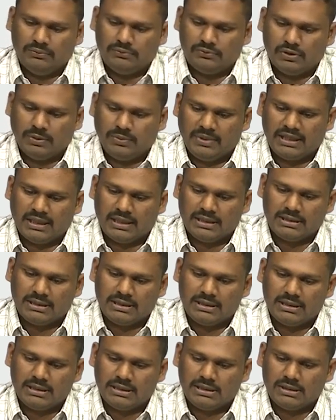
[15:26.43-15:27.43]
So, because
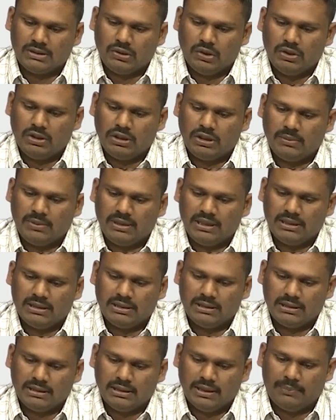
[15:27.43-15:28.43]
this is going to be
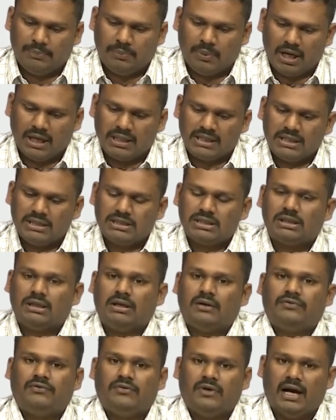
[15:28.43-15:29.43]
a partition
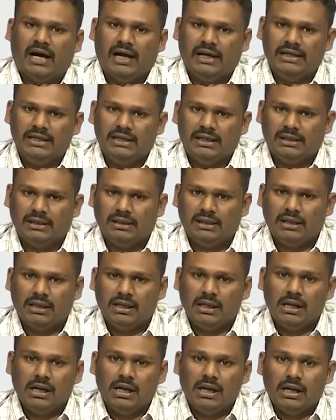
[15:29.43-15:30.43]
of In
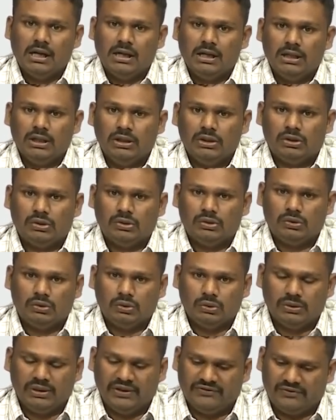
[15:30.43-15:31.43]
into
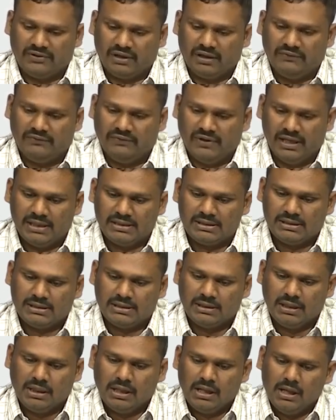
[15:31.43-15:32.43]
two different
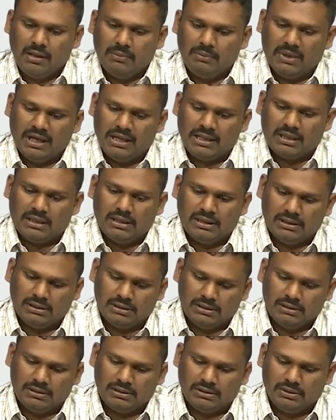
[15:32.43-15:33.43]
ways, but
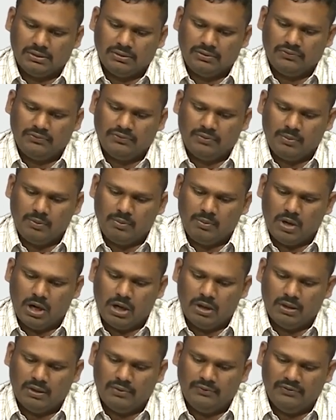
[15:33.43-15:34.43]

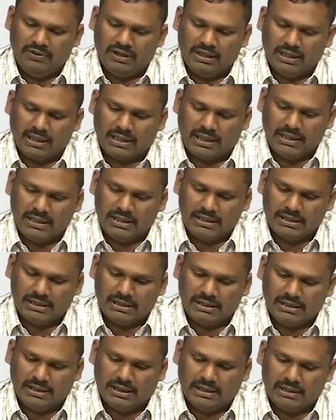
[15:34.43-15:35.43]
more with the
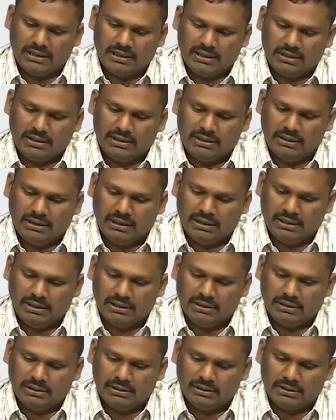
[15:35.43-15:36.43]
condition that the
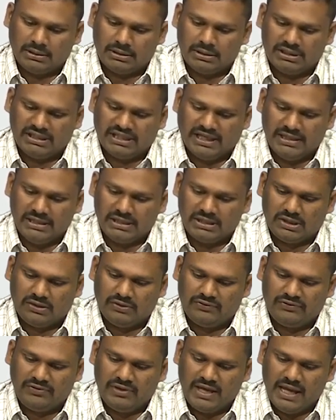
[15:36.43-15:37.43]
size
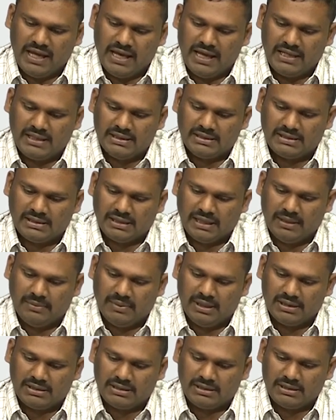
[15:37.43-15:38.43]
of Ai is
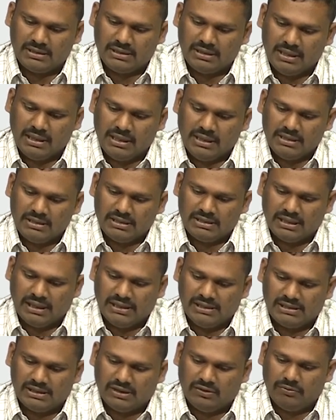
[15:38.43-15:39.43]
same as
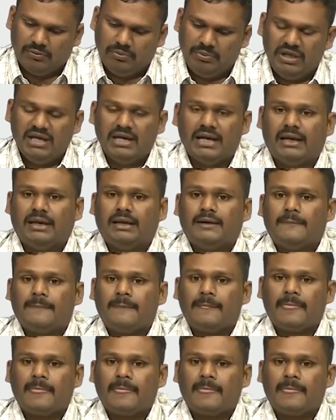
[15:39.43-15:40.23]
size of Bi.